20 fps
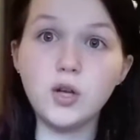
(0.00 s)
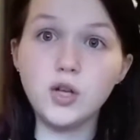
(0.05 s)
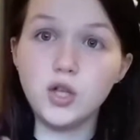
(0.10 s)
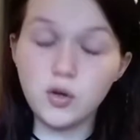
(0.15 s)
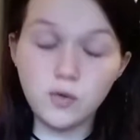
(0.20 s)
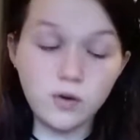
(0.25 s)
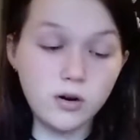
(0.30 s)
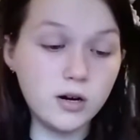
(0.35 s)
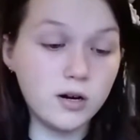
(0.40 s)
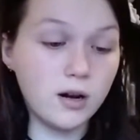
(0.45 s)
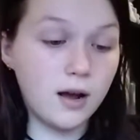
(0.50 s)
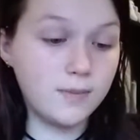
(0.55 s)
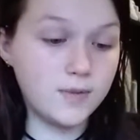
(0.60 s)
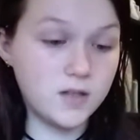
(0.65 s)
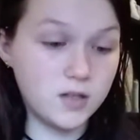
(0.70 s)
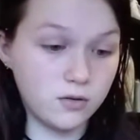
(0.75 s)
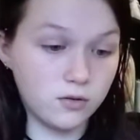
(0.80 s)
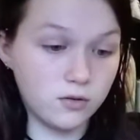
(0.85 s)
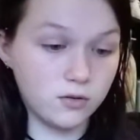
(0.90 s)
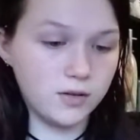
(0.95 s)
you are an
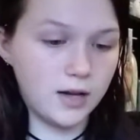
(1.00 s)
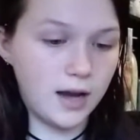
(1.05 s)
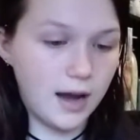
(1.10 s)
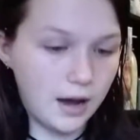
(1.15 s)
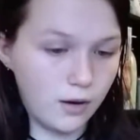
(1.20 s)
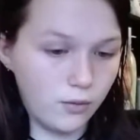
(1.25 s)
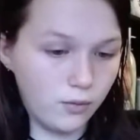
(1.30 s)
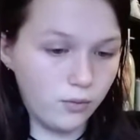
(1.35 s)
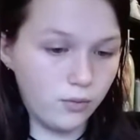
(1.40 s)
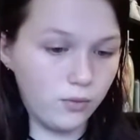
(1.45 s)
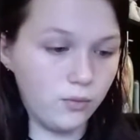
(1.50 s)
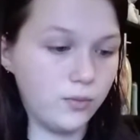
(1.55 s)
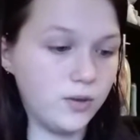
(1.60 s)
obstacle to Howl.